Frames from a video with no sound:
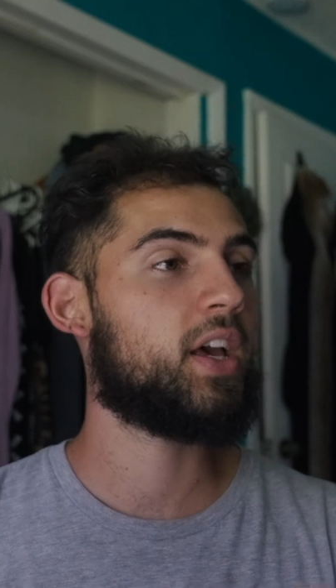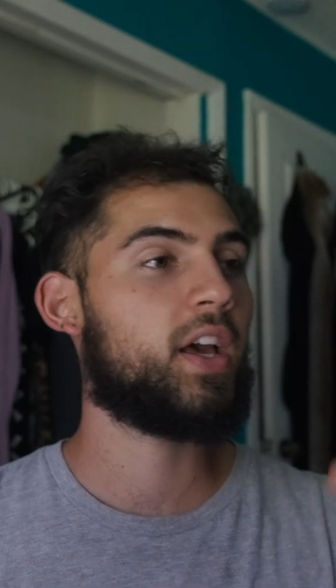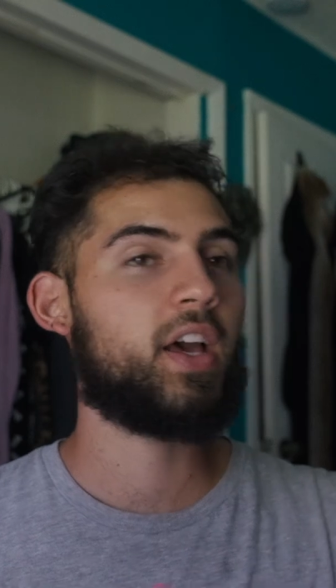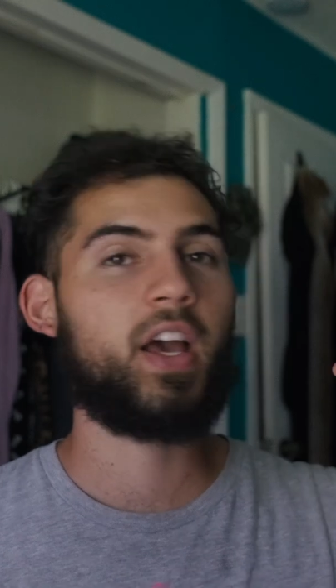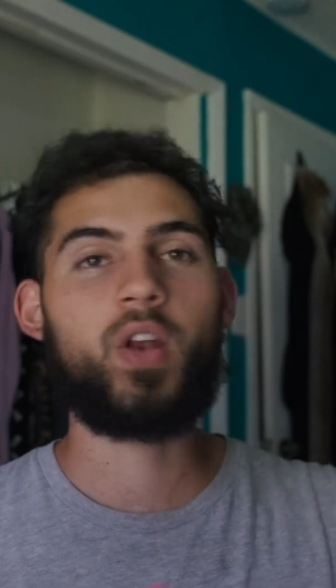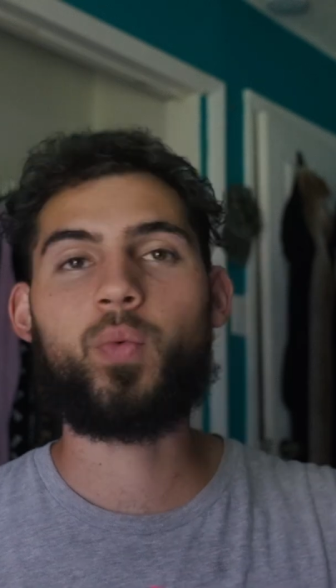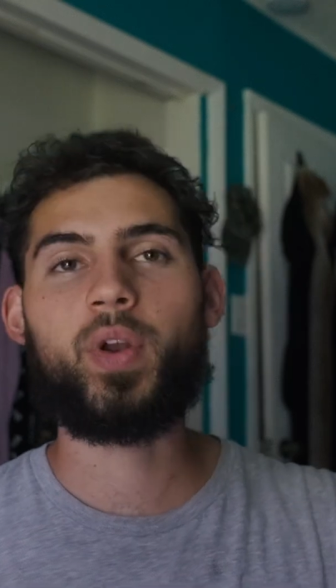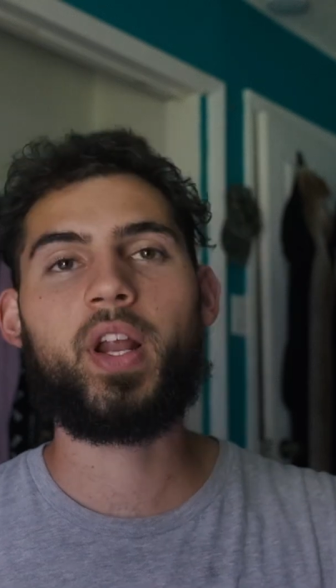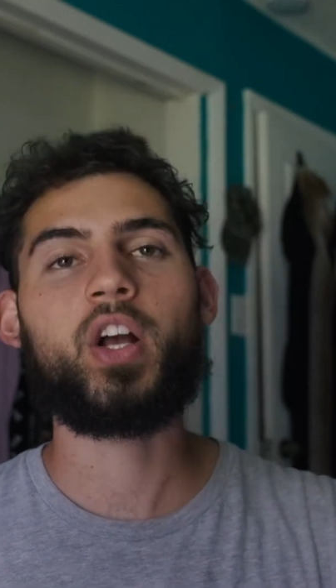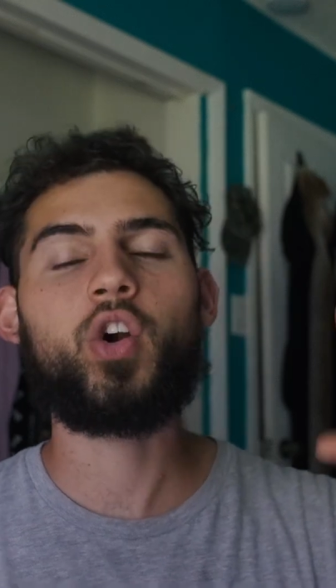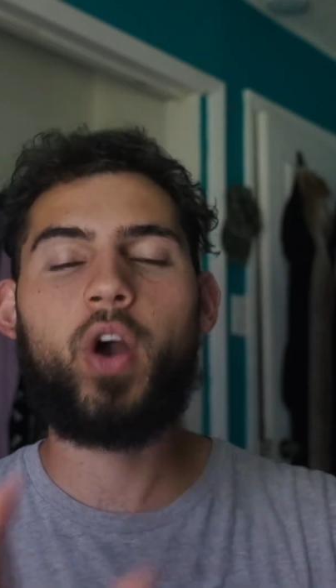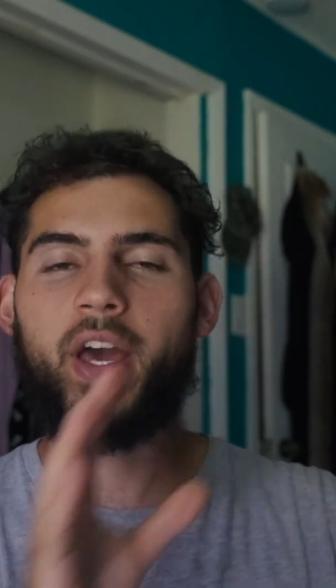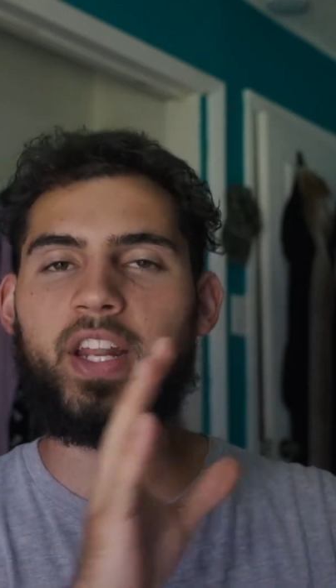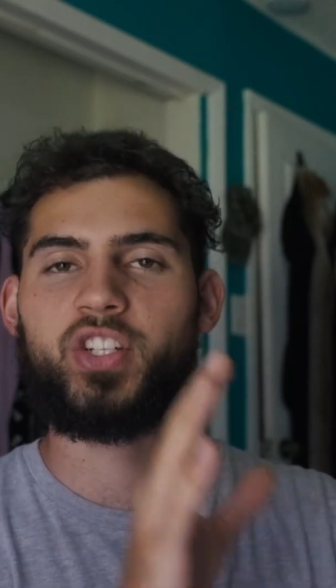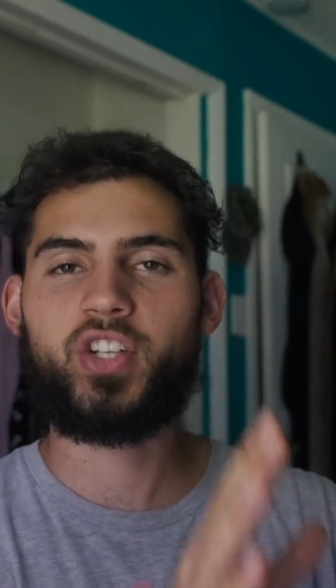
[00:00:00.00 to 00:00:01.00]
and whatnot, go
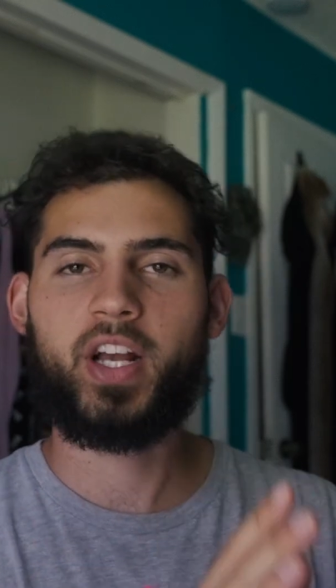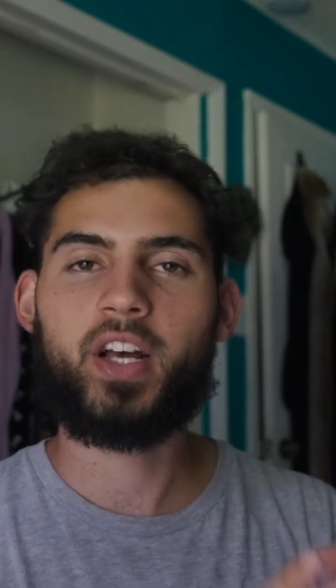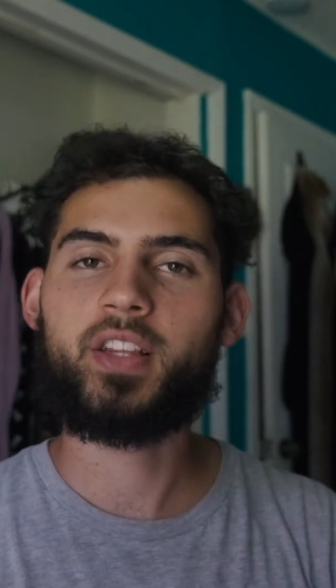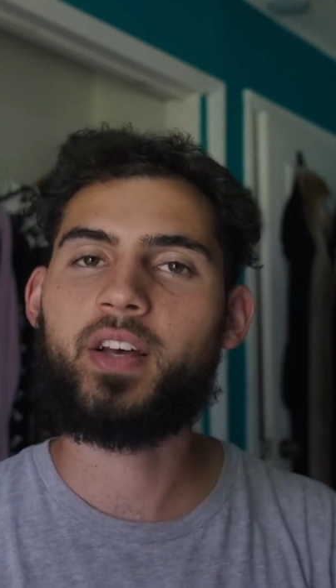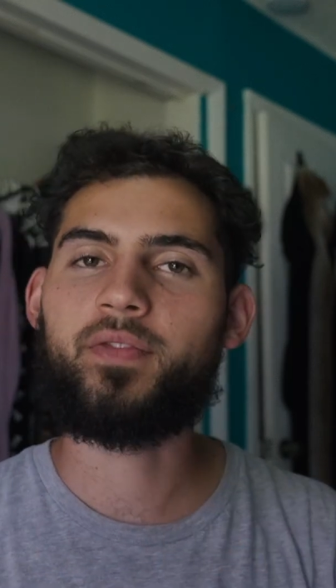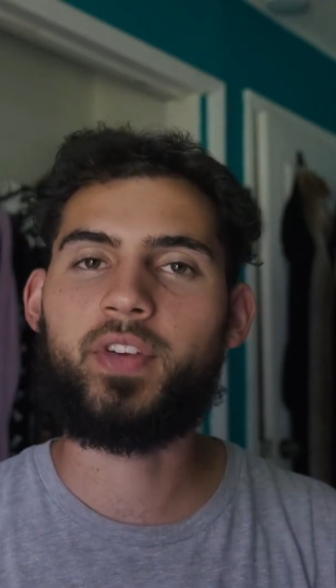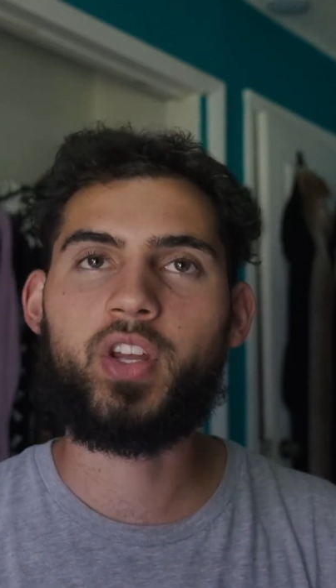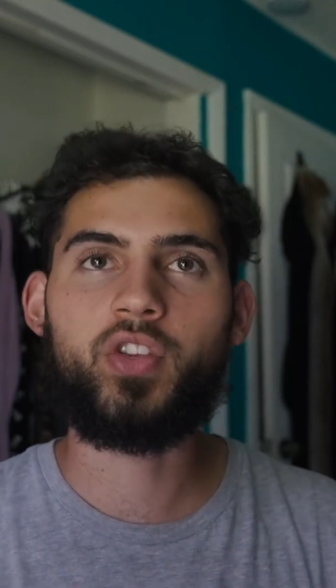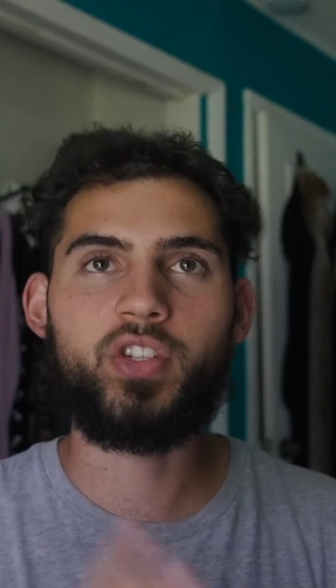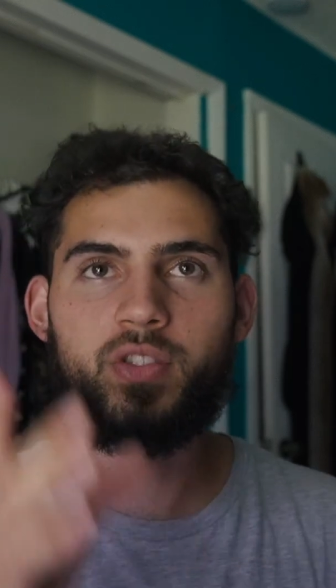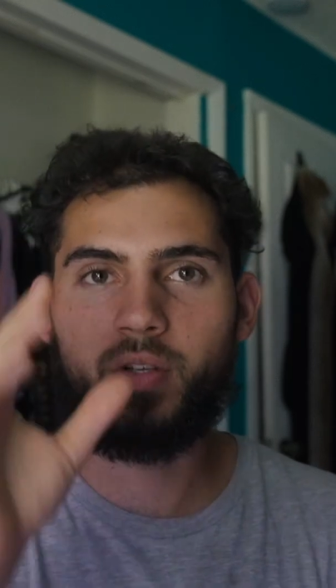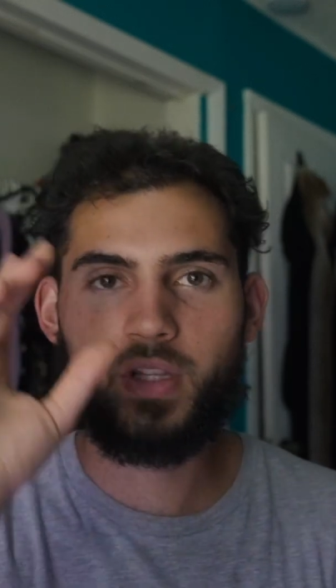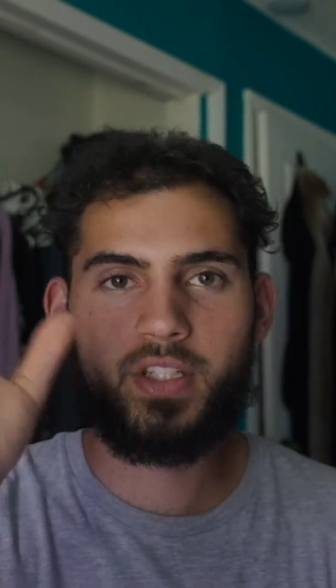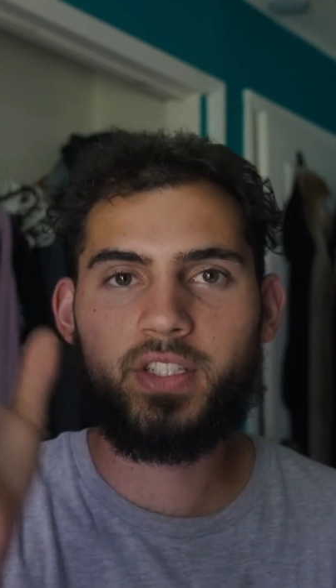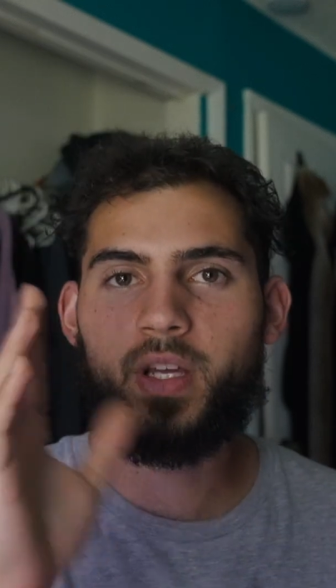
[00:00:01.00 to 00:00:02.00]
ahead and check out that video. There's
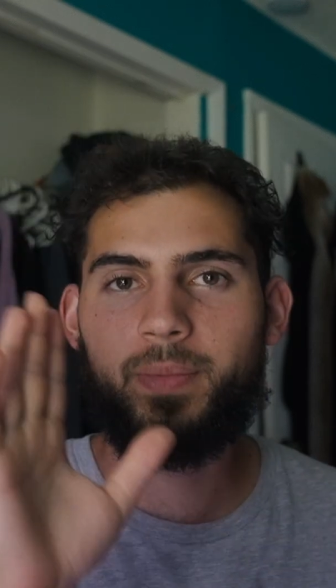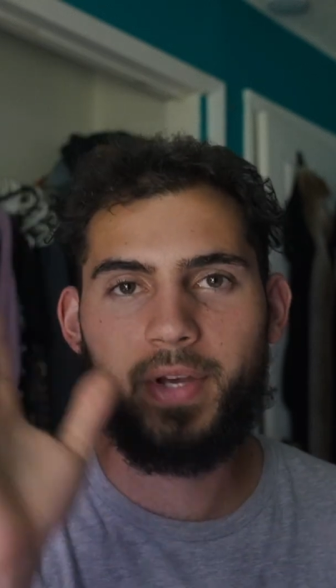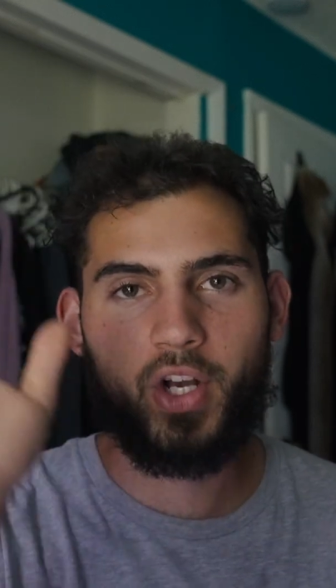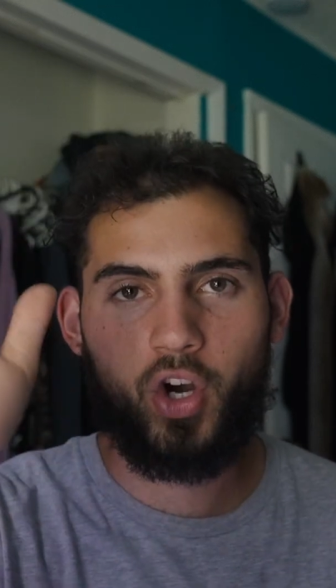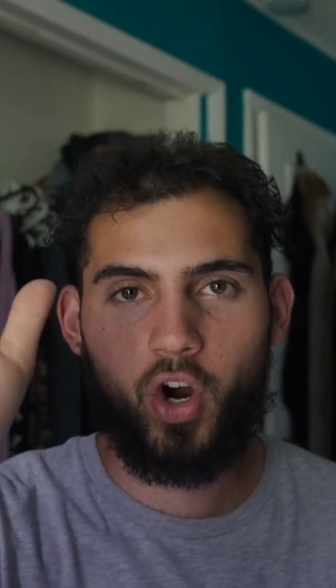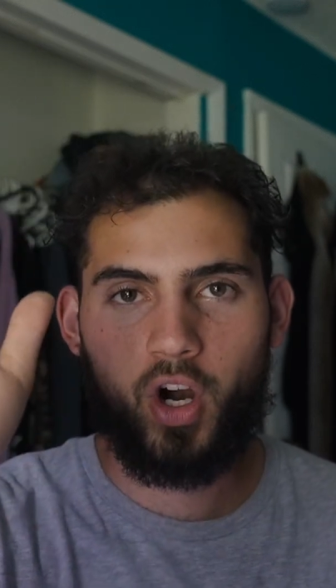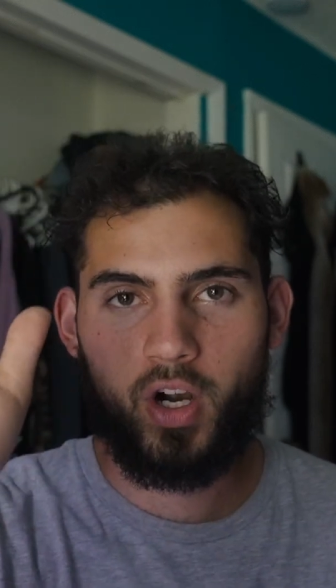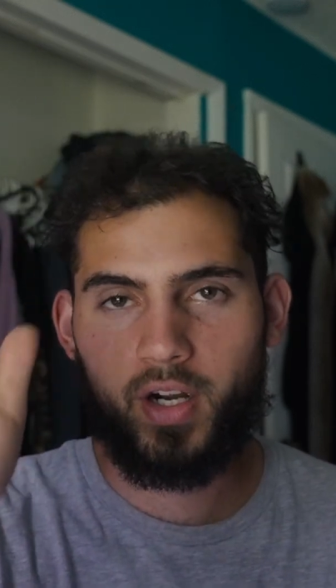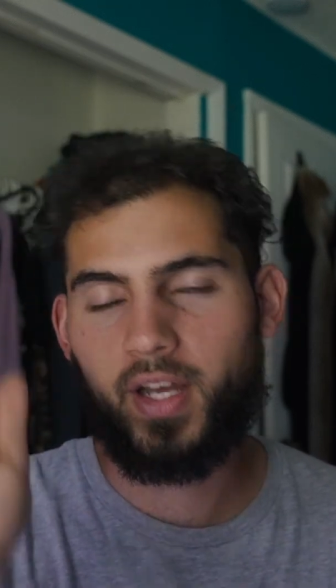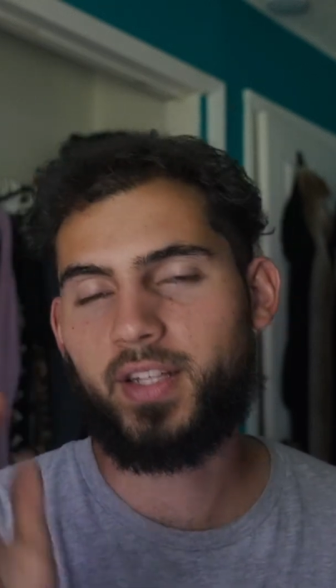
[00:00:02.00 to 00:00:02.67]
going to be a card